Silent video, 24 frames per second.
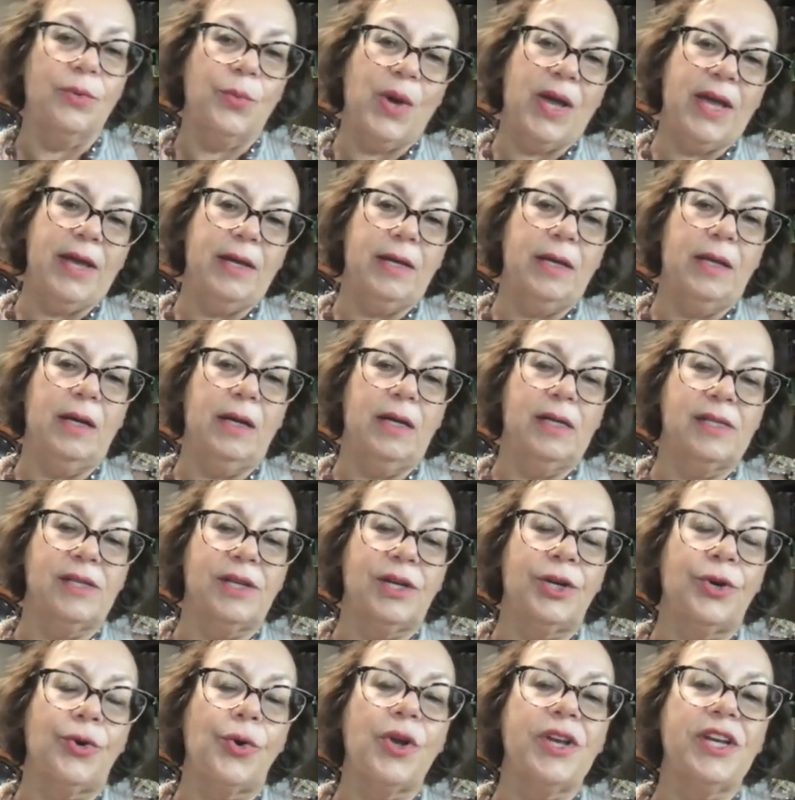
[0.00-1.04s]
way as a
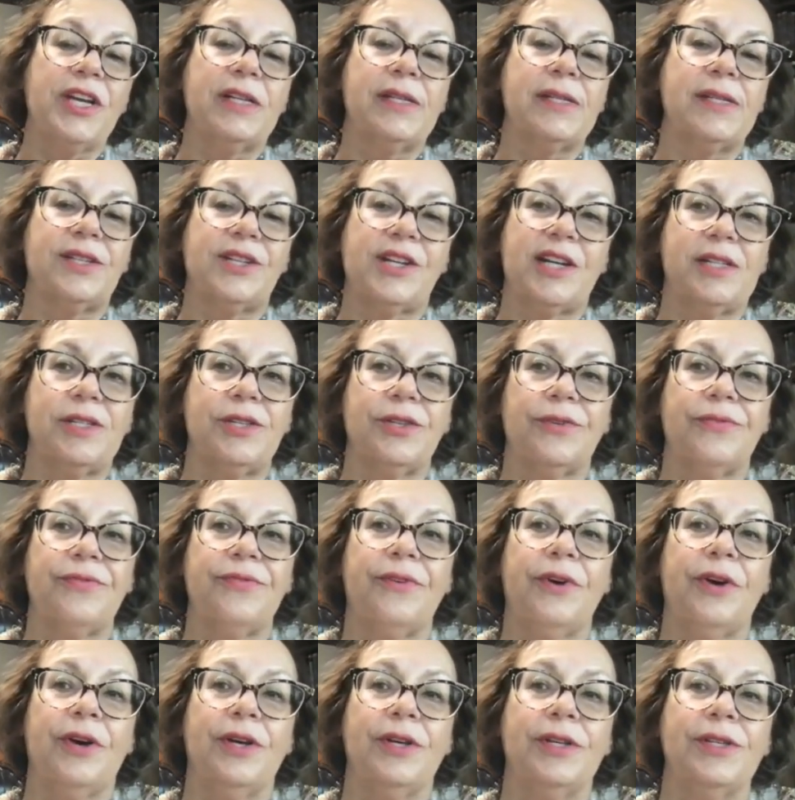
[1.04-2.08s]
chronic stress of
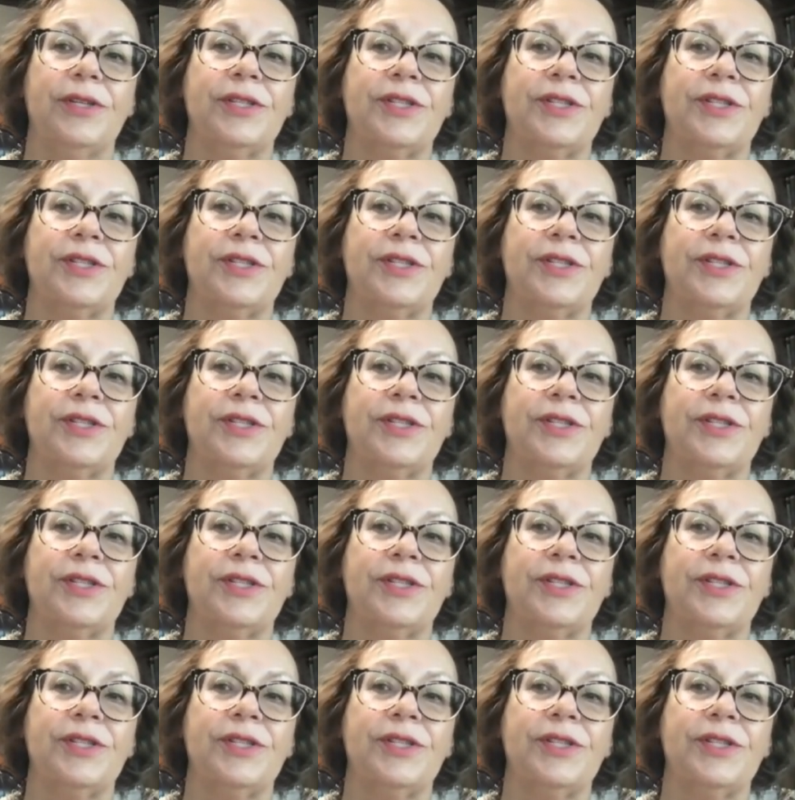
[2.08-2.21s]
uh,